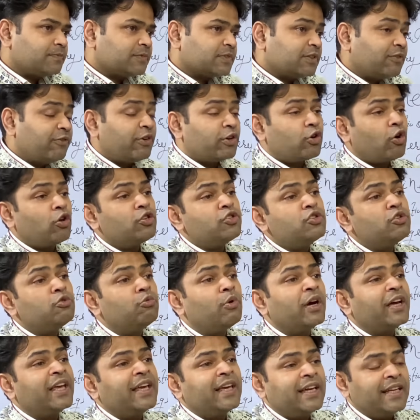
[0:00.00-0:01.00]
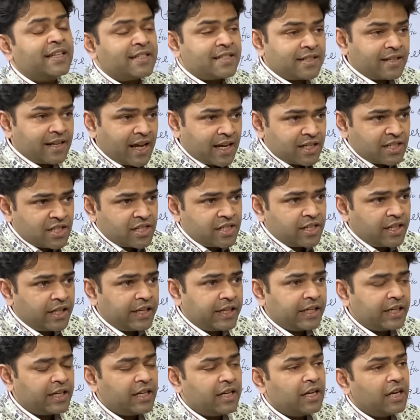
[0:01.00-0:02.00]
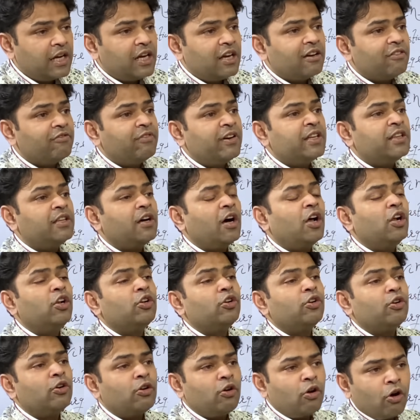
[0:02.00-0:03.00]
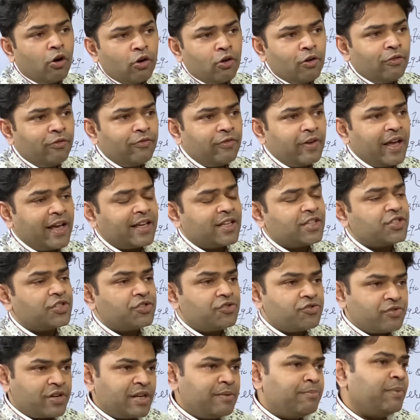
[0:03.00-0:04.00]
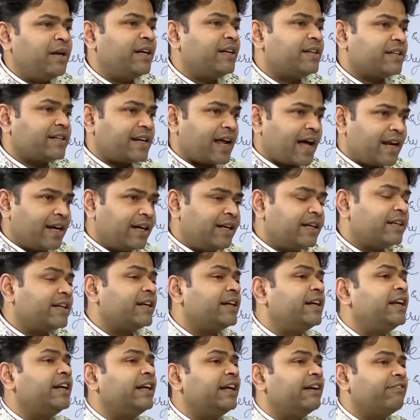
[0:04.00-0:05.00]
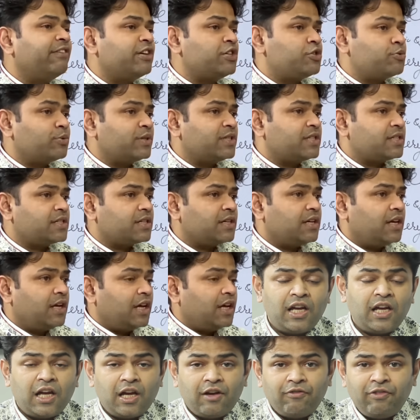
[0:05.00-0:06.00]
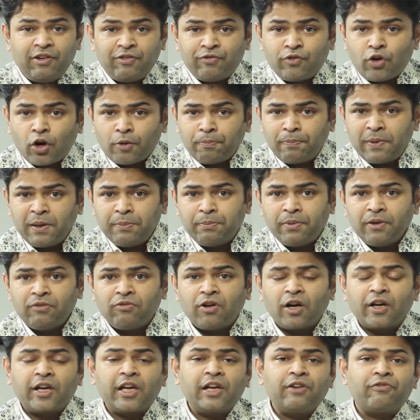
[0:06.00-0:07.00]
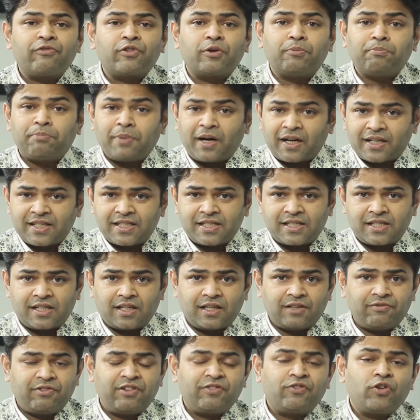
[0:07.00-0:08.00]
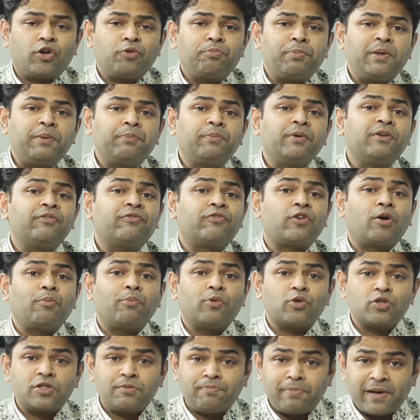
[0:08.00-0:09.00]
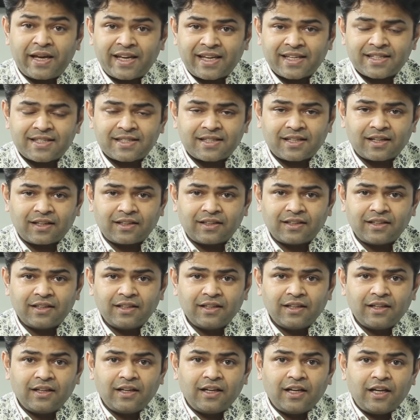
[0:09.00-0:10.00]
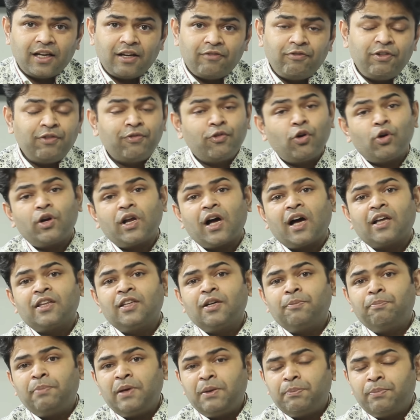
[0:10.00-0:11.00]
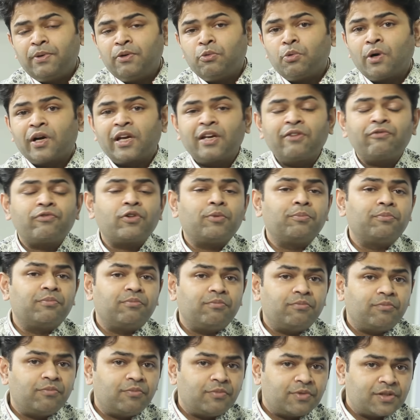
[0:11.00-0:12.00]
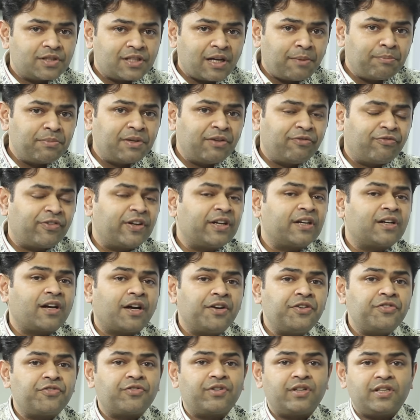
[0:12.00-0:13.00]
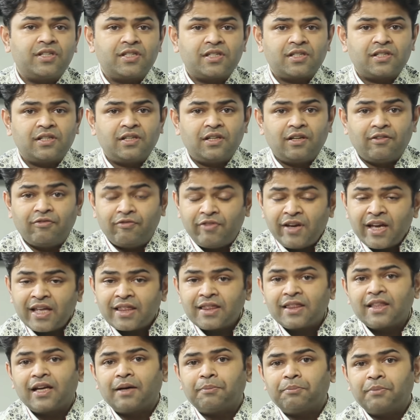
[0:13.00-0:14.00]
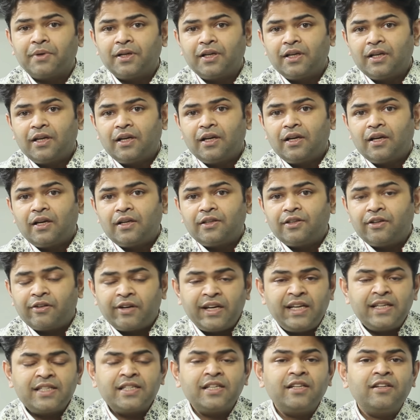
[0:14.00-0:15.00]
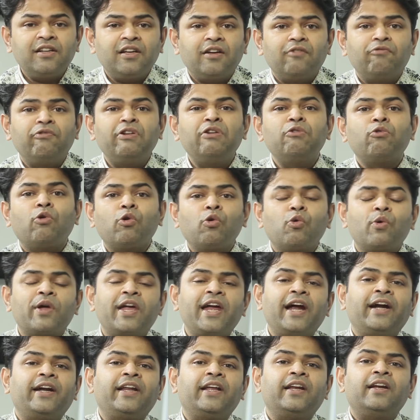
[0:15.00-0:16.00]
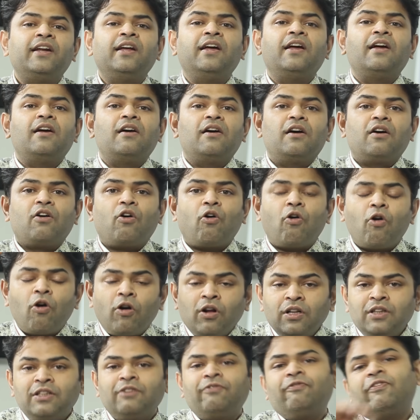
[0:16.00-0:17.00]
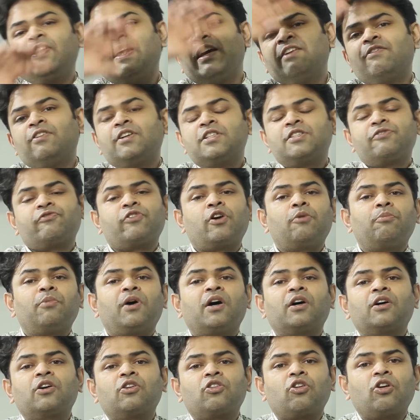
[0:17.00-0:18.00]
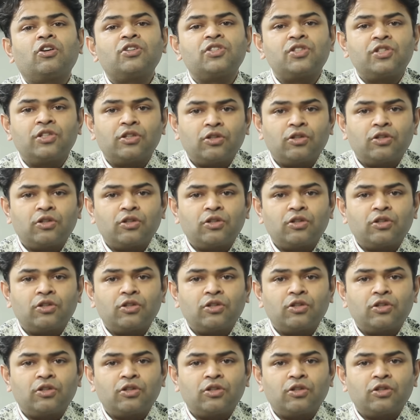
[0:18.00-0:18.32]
We're also working internationally with a lot of extremely talented individuals. We've got people working from Pakistan, we've got people from Uzbekistan, we've got other people working from some different countries, Vietnam. The reason we want to get in all the flavors from across the